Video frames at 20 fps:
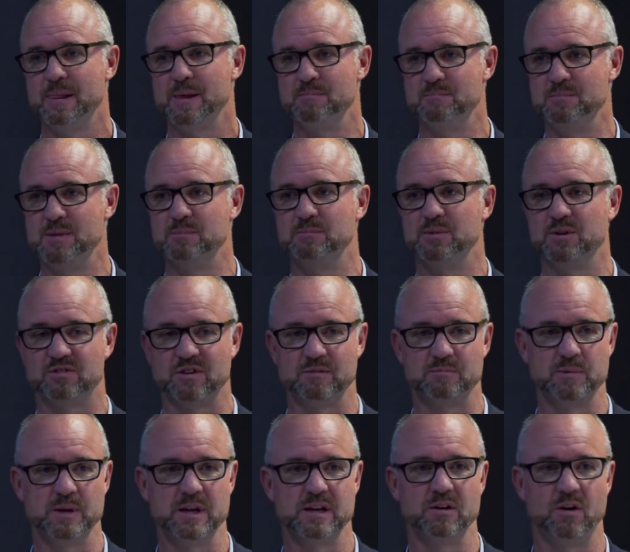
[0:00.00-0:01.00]
members have
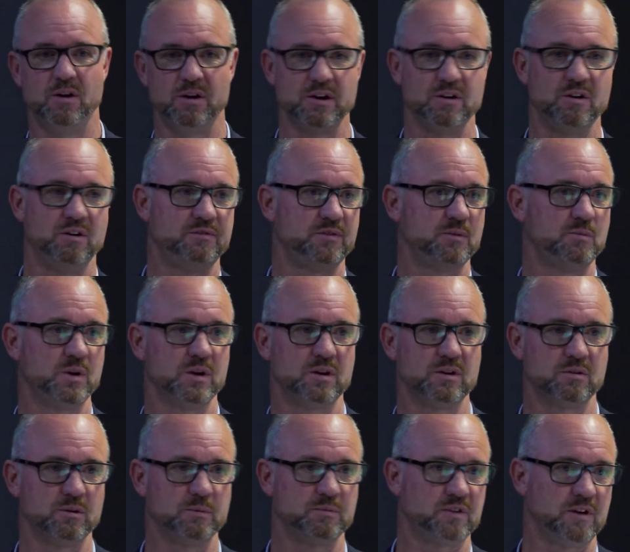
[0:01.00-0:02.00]
been on and off the working
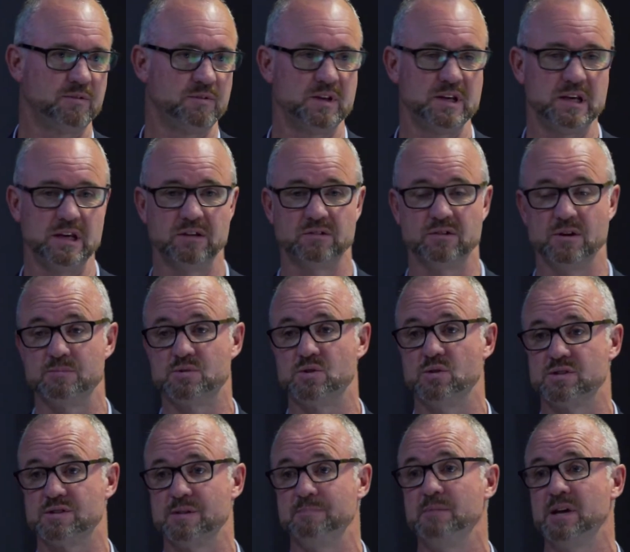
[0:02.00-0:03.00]
groups over the years, and I'm sure
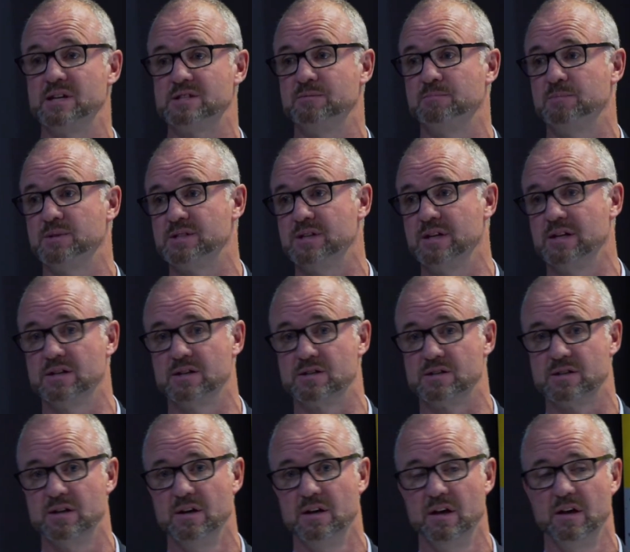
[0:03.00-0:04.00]
it's a massive percentage.